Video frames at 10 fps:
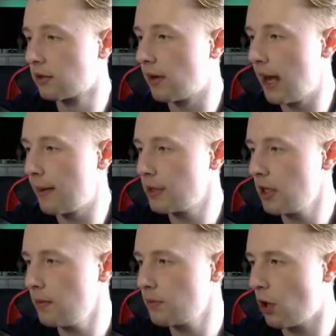In
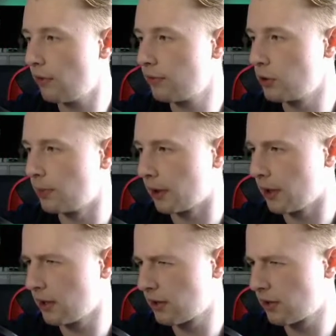terms of
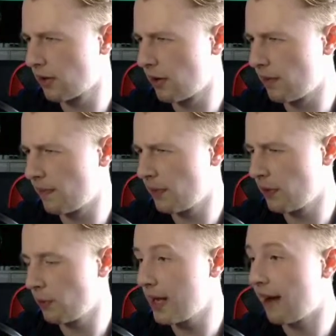duplicates,
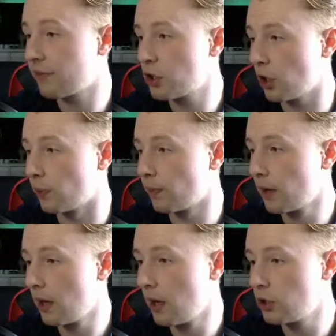we have two.
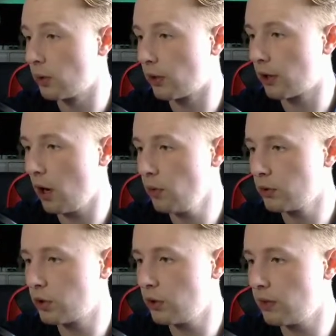So we'll go
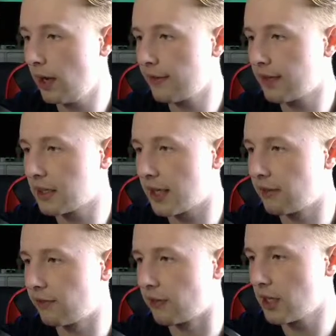to the left-hand side
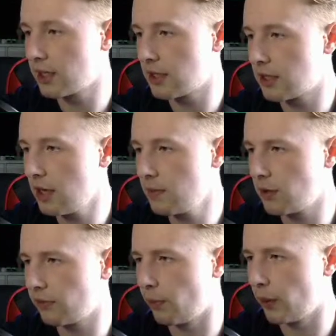first. In terms of
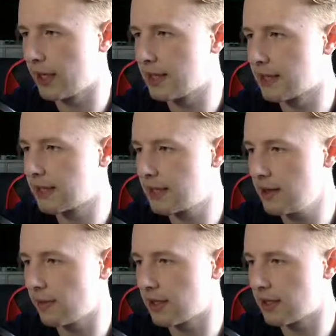what it is, it's team
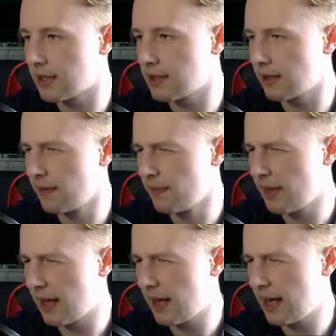of the season.
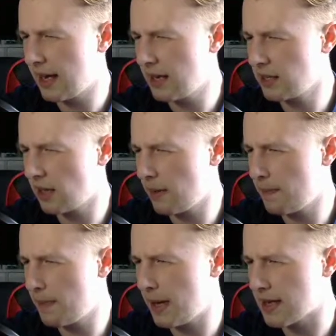It is going to
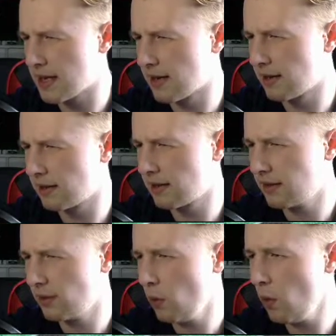be...
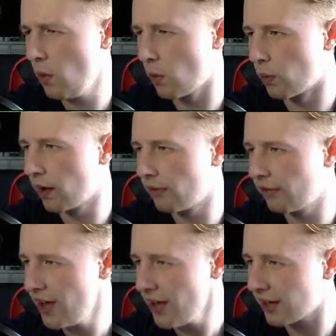ooh,
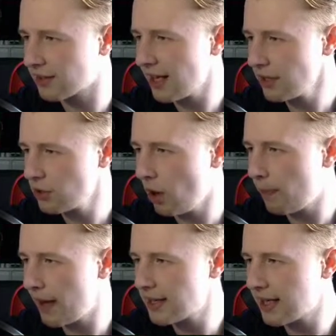Vert, that's not
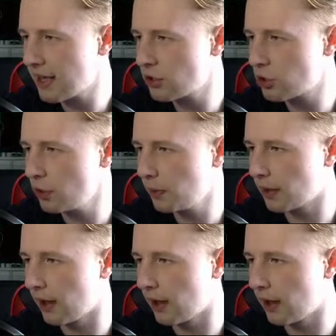bad to get as a duplicate.